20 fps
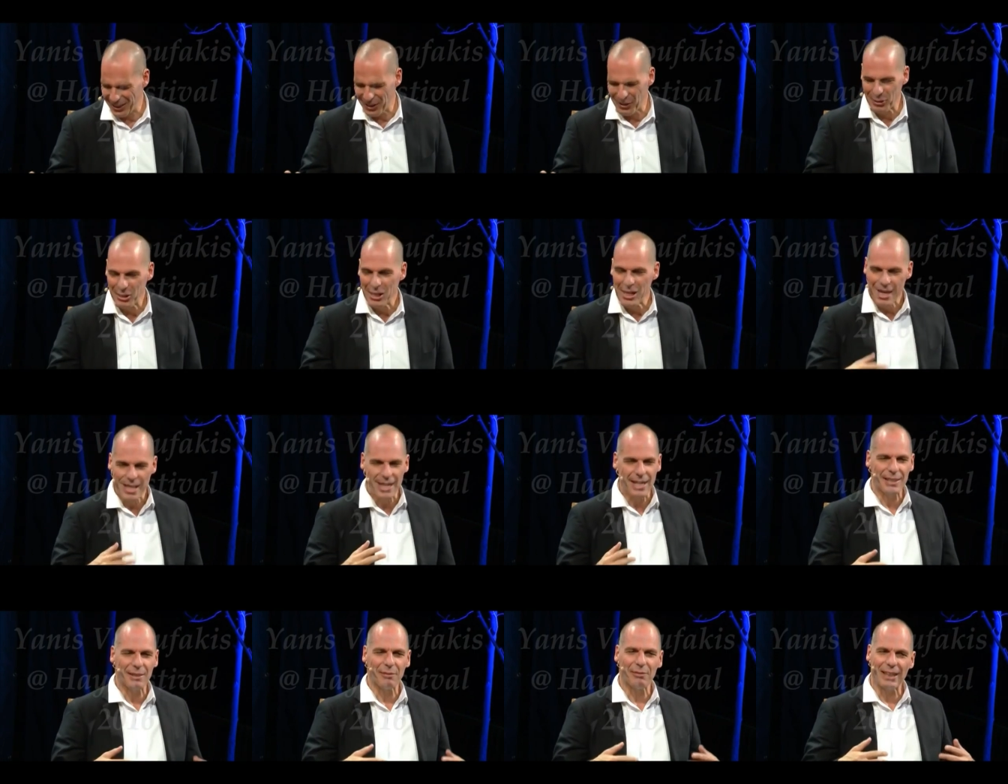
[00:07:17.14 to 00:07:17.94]
so
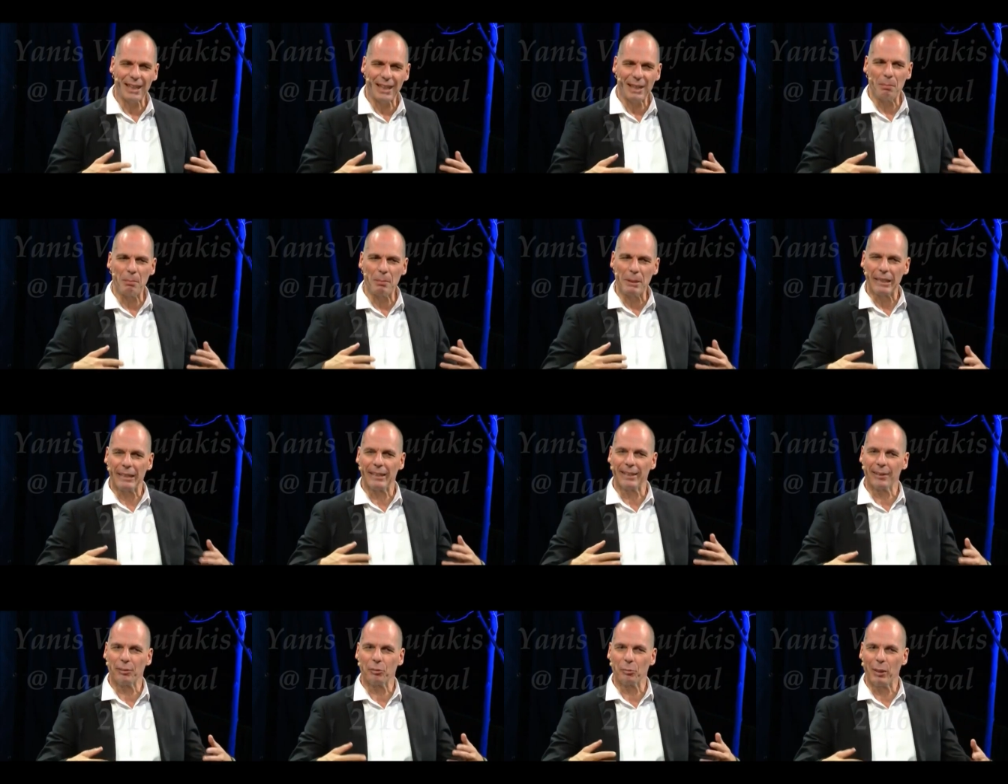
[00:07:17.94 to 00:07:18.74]
that's a very
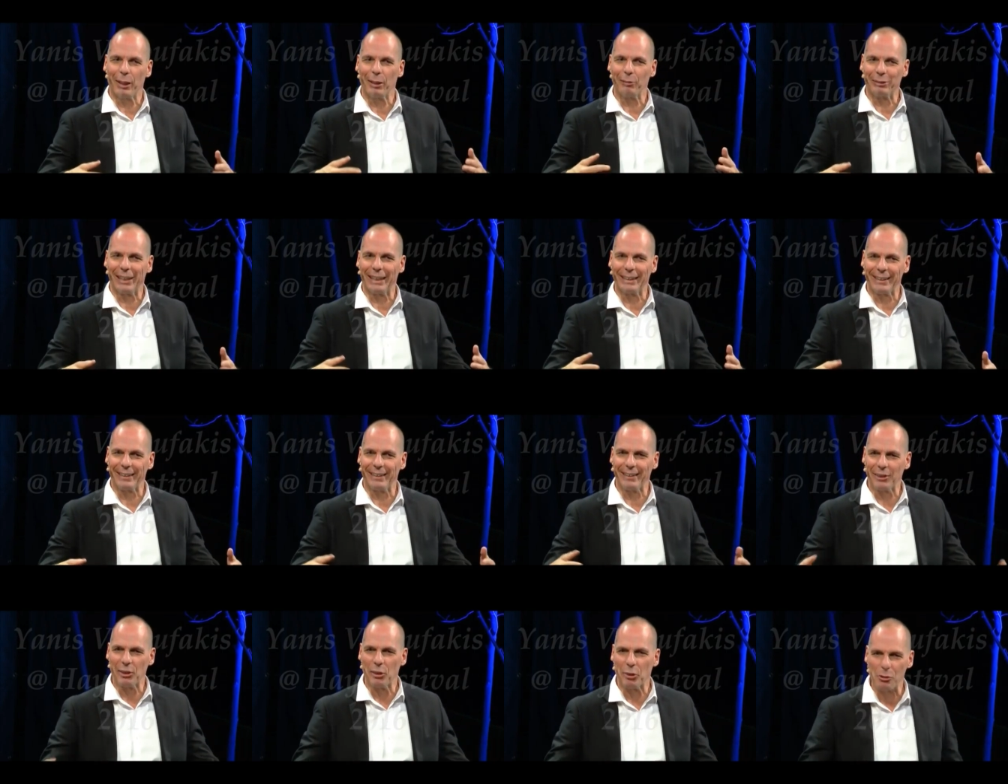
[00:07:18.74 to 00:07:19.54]
immediate way of
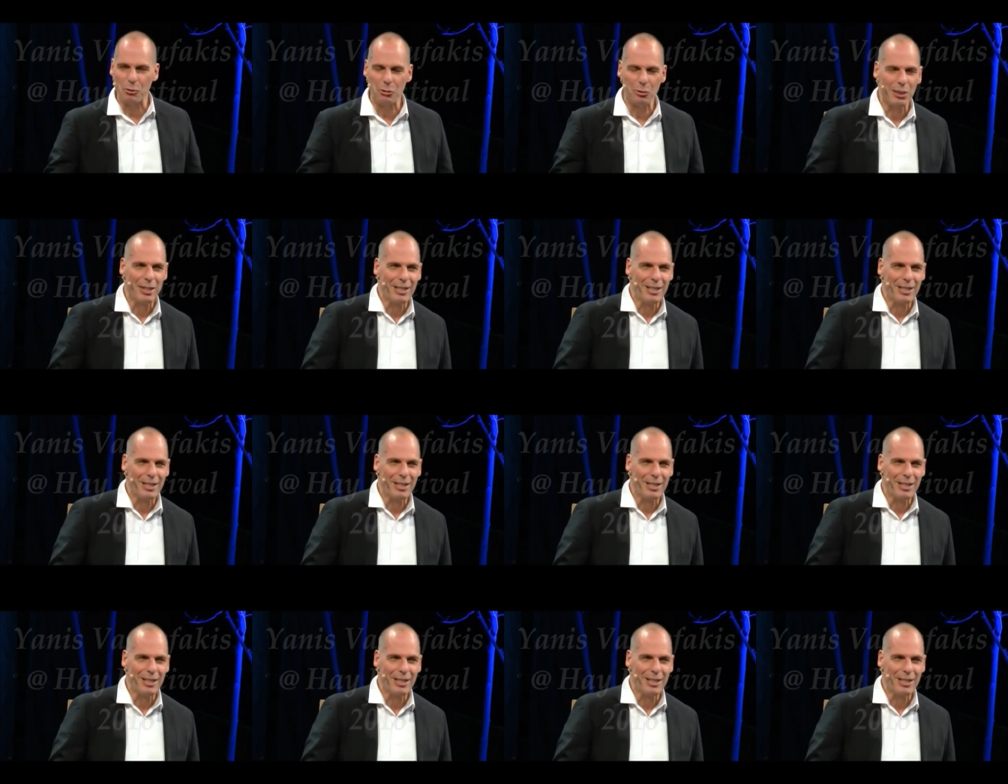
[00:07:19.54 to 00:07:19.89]
getting the news.